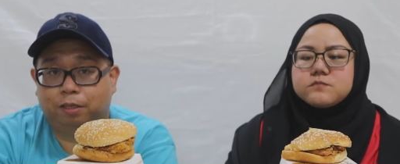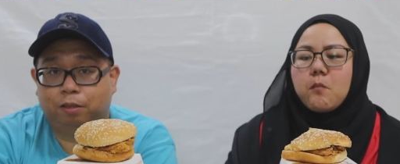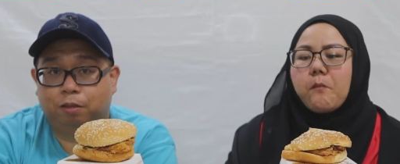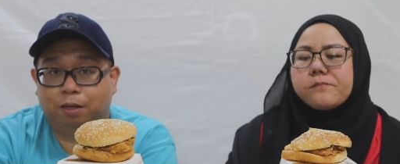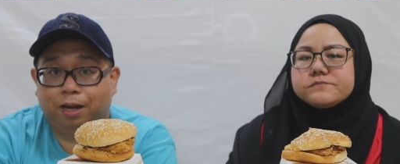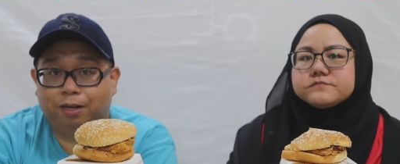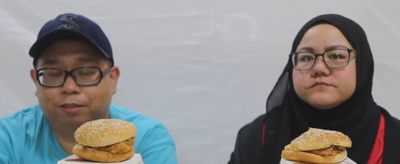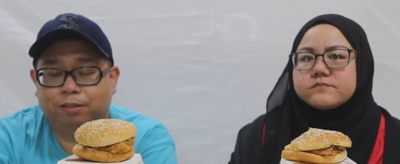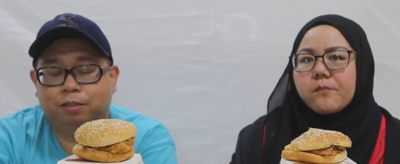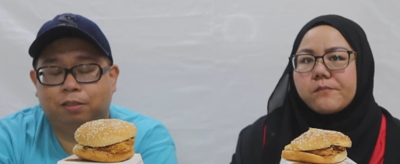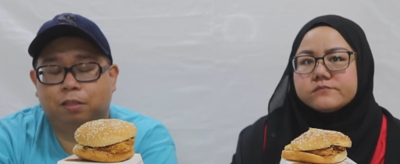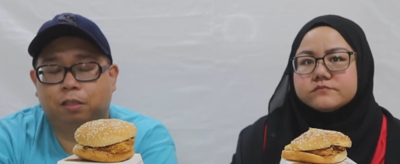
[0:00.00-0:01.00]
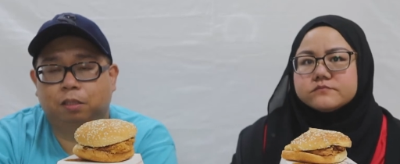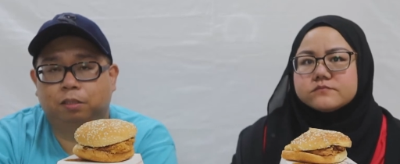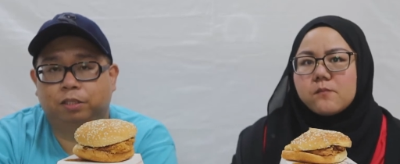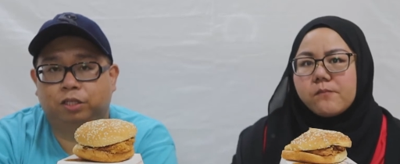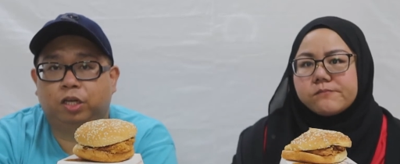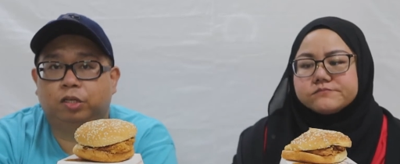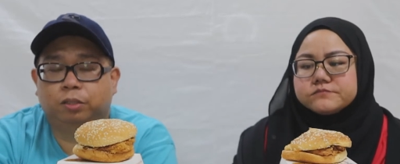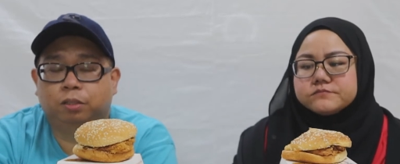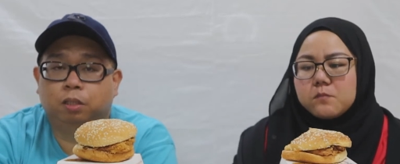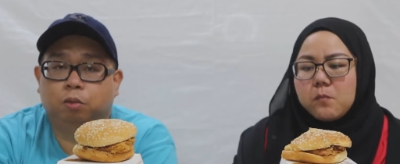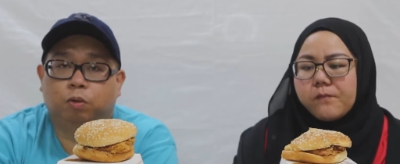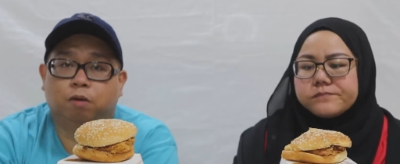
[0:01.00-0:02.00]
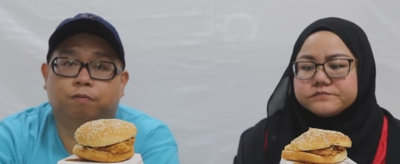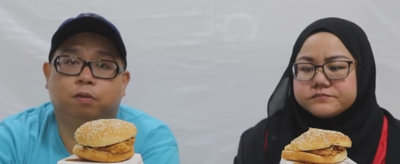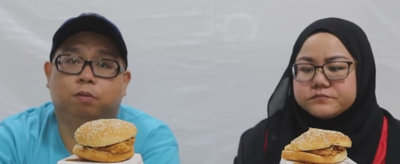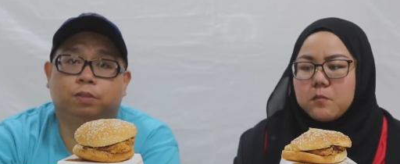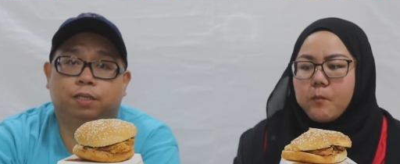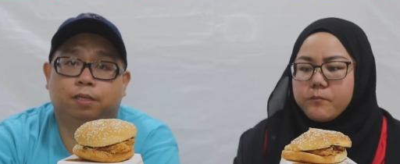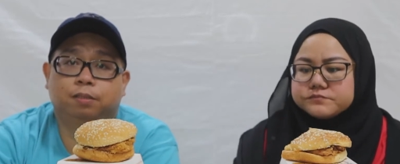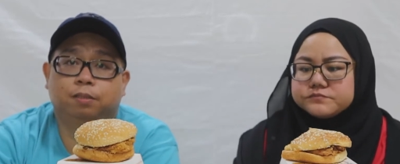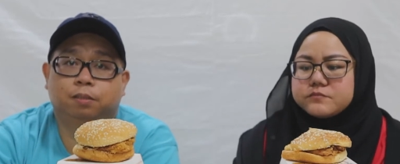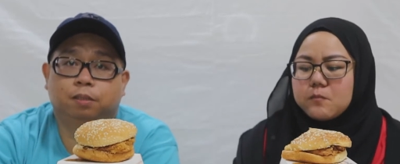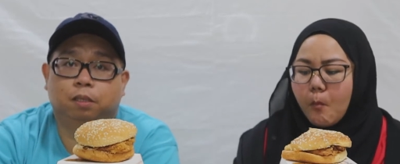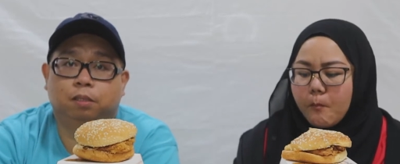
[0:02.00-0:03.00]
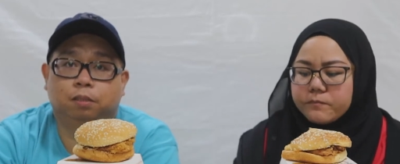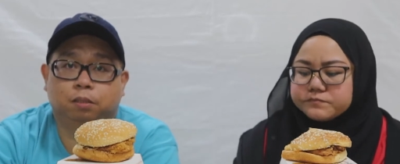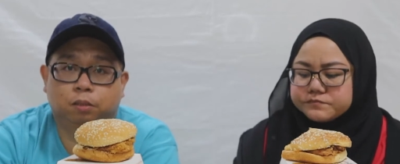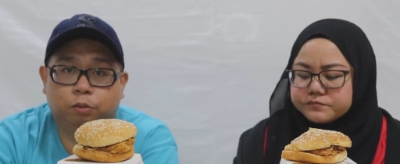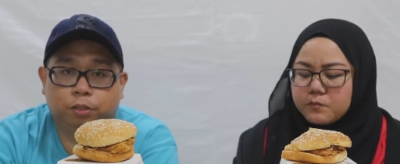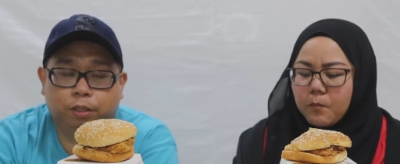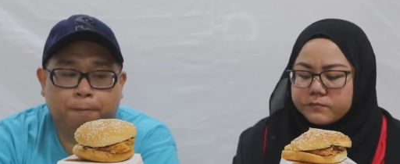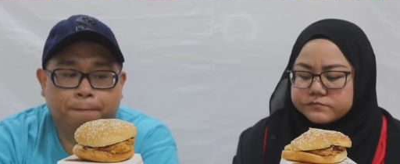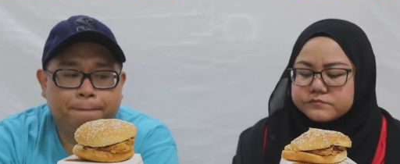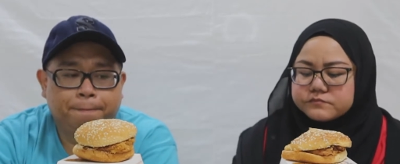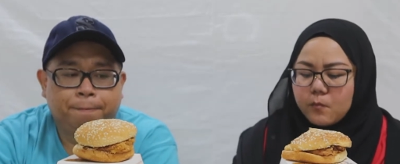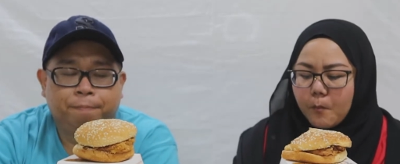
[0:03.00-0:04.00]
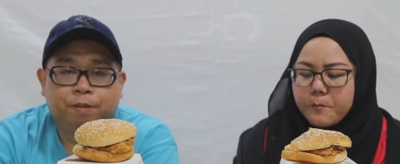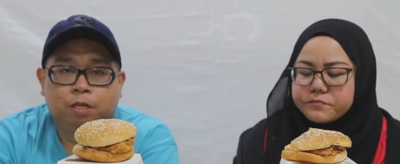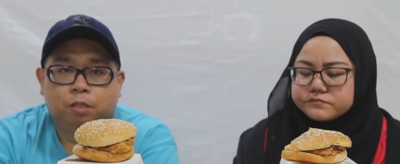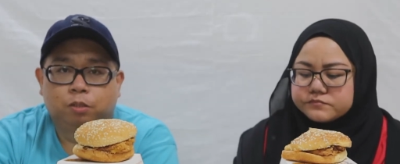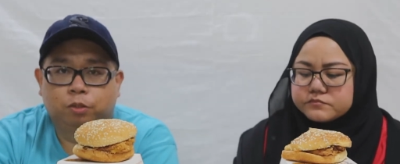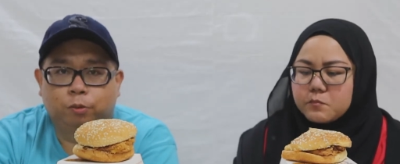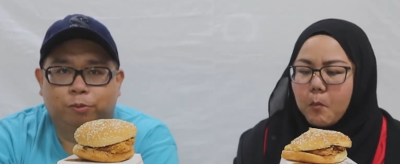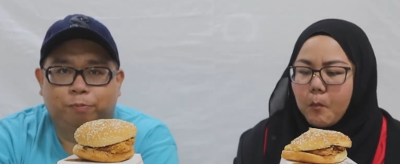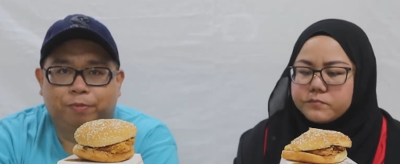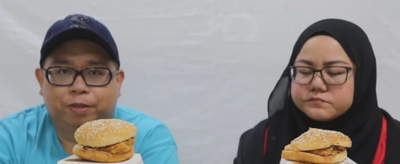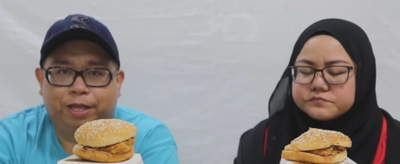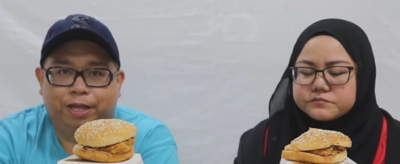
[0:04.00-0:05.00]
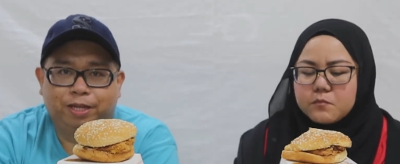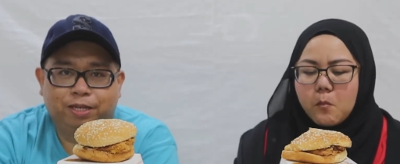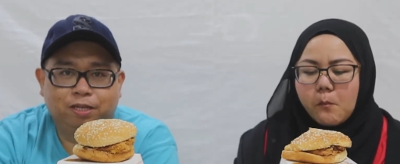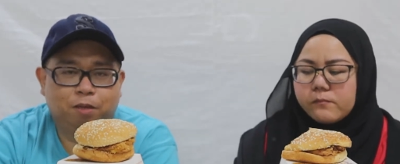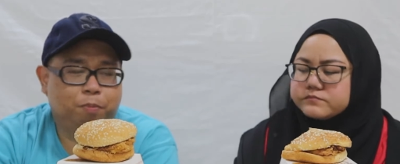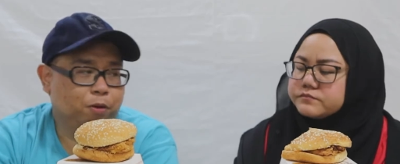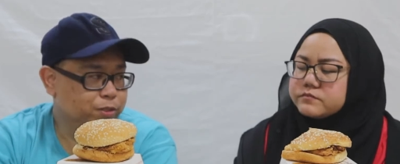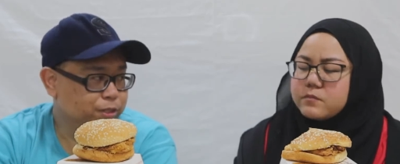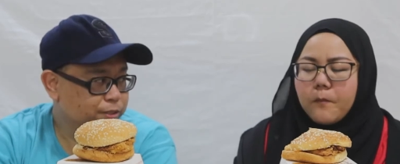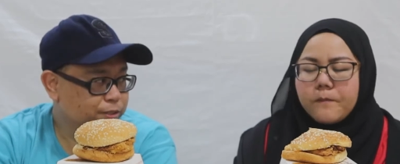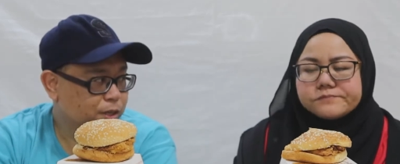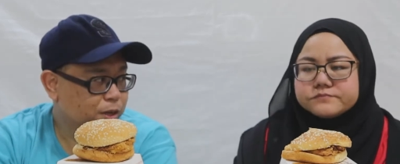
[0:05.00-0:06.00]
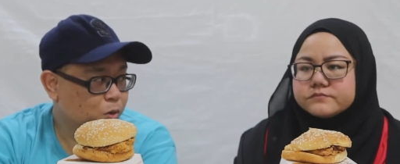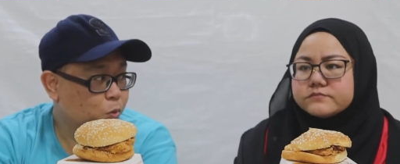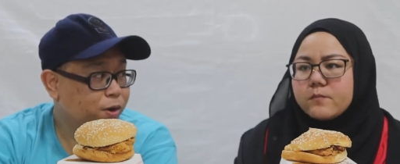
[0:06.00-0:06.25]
Speaker 1: uh, night uh, staycation in one of the hotels in uh, in Sentosa. So they heard about this uh,